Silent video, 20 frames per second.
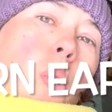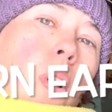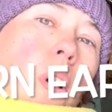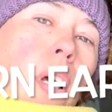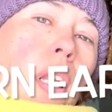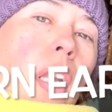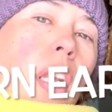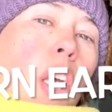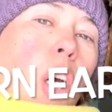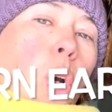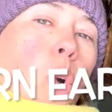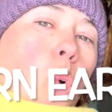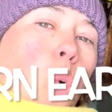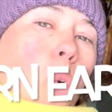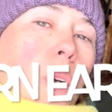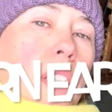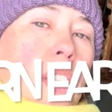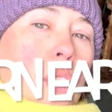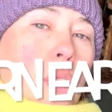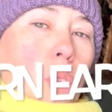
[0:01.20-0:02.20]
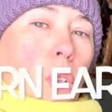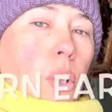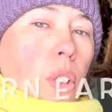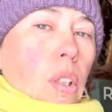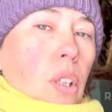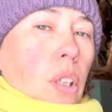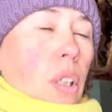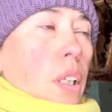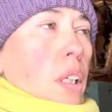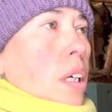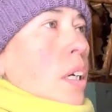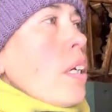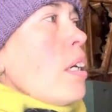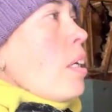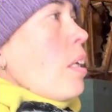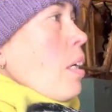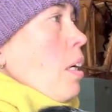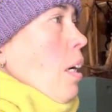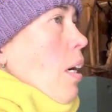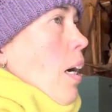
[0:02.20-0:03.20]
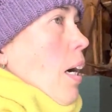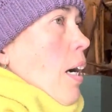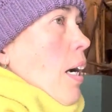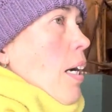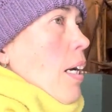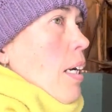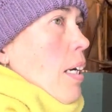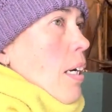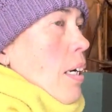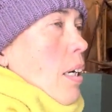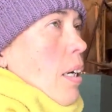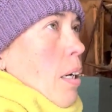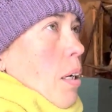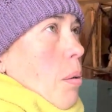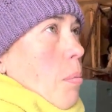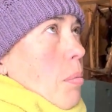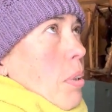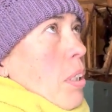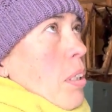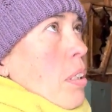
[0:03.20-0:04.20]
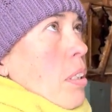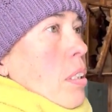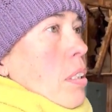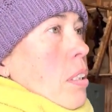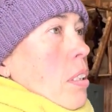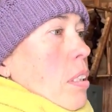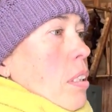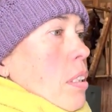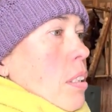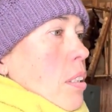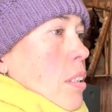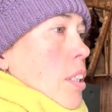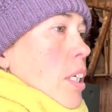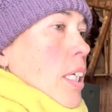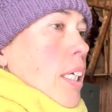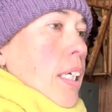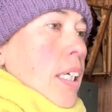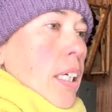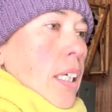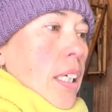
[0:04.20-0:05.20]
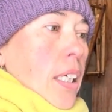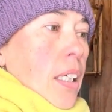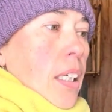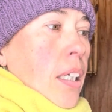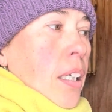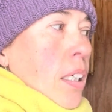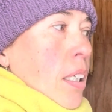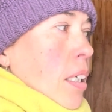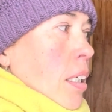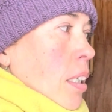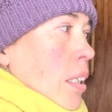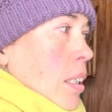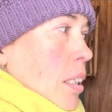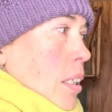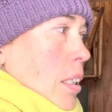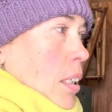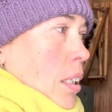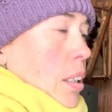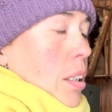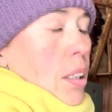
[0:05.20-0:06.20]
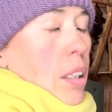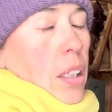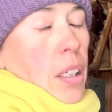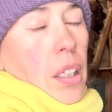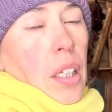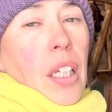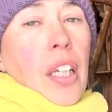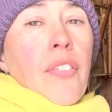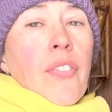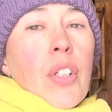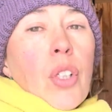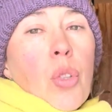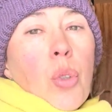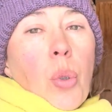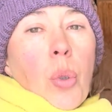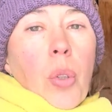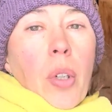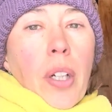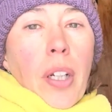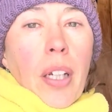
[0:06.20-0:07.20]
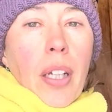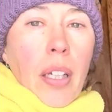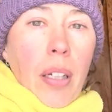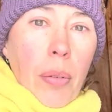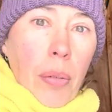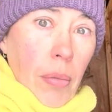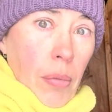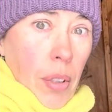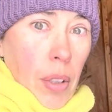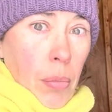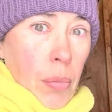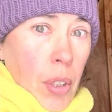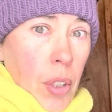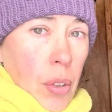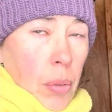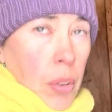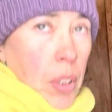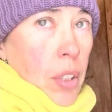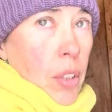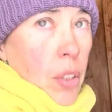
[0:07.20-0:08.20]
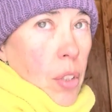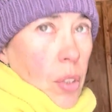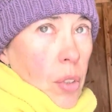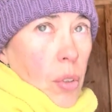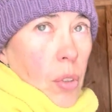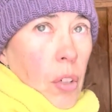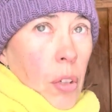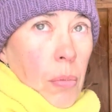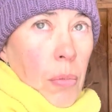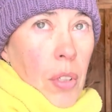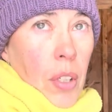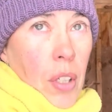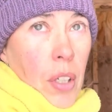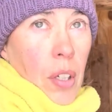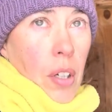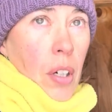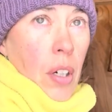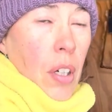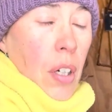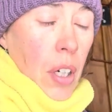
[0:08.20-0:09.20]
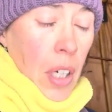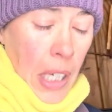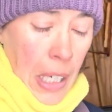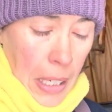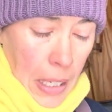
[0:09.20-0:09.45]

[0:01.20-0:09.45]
Hello, it's Laurel. I am taking uh, inventory in between storms here.